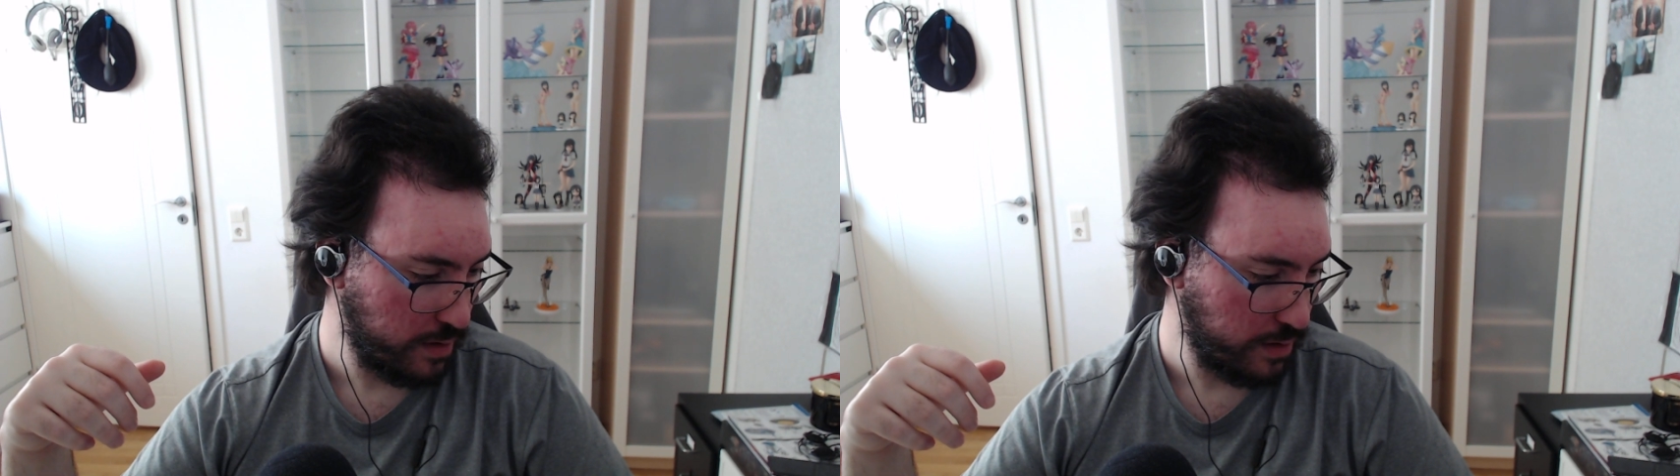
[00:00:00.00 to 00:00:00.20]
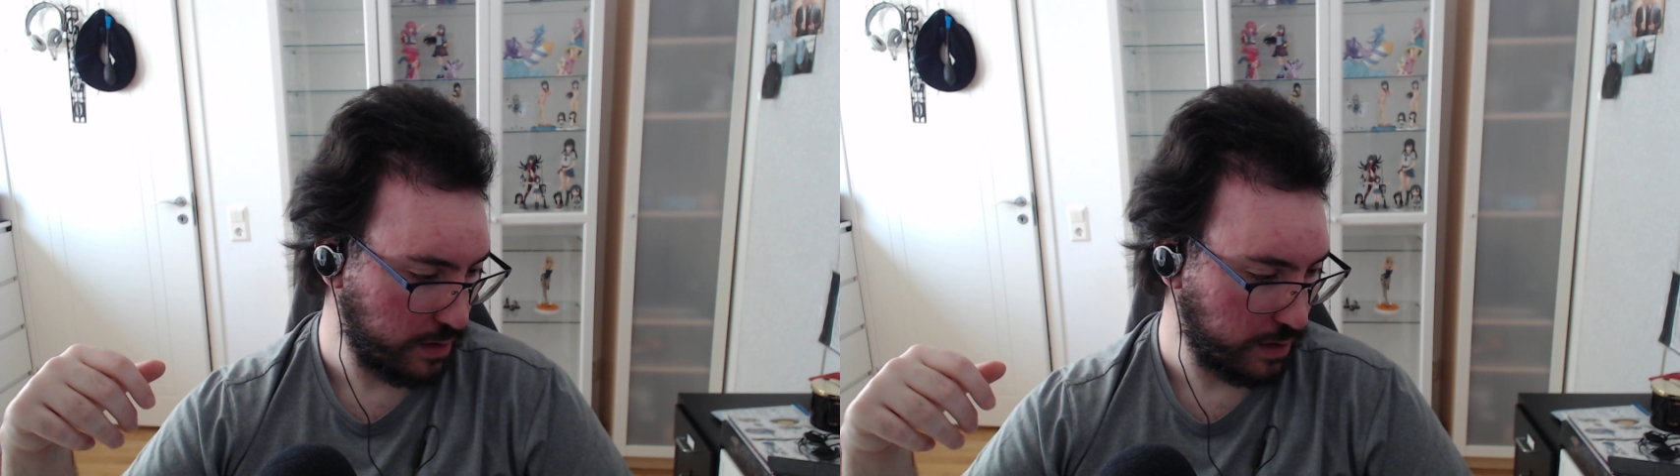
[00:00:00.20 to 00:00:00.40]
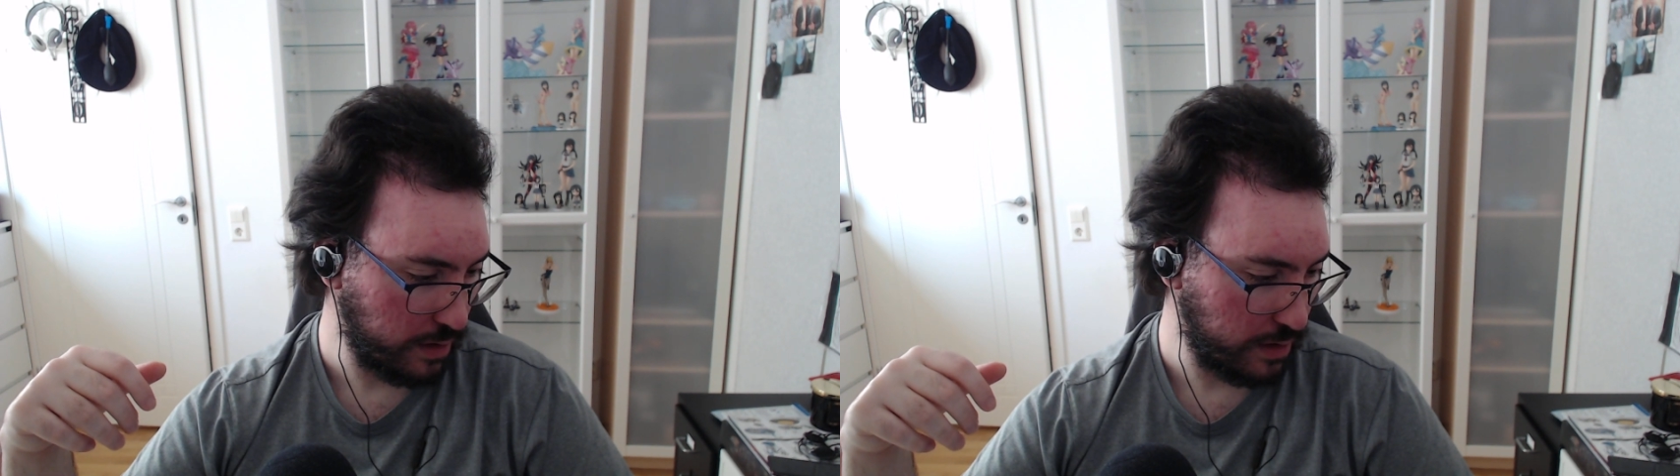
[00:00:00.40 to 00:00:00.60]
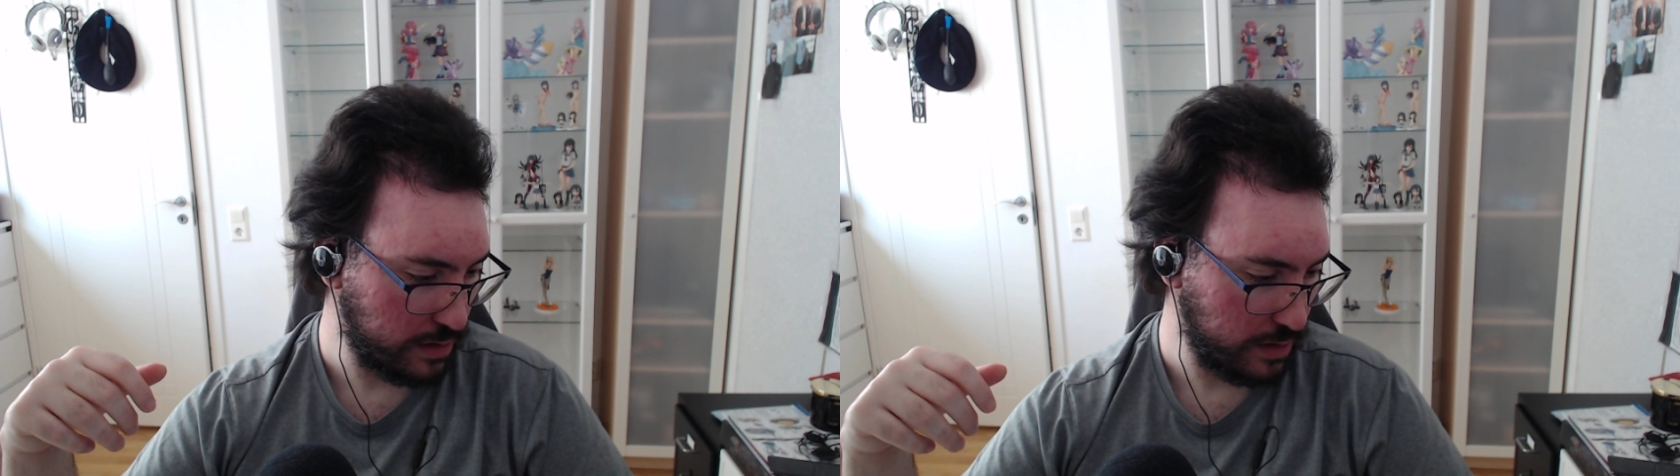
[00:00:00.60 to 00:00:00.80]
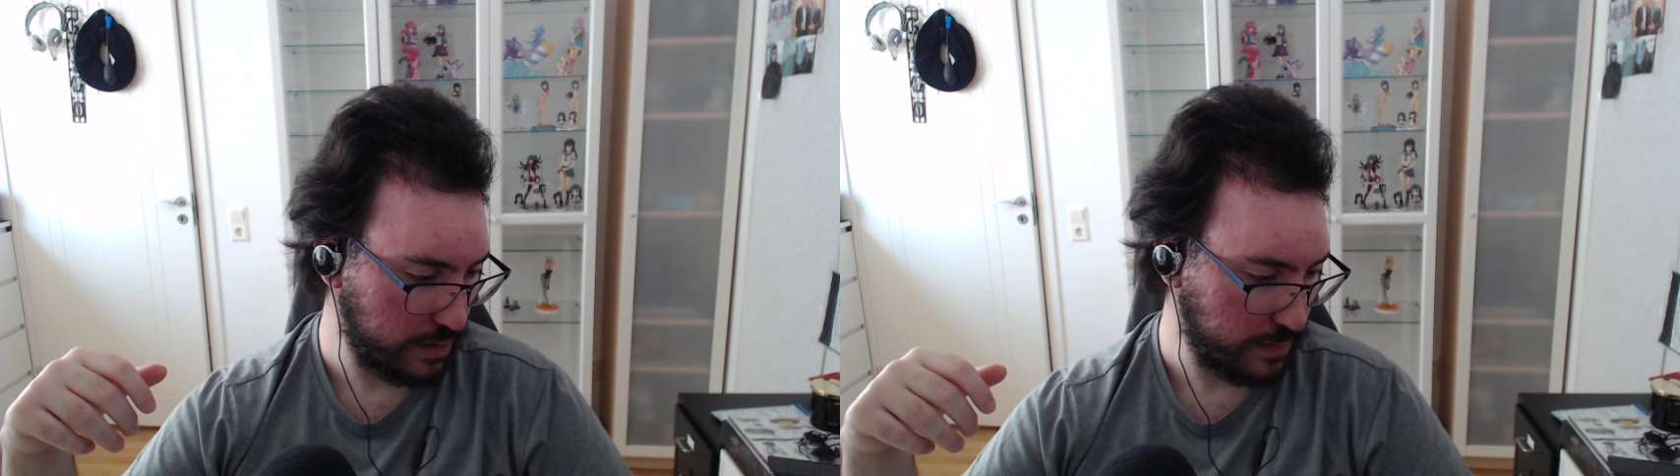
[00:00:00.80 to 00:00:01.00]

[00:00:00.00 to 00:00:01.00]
Let's see.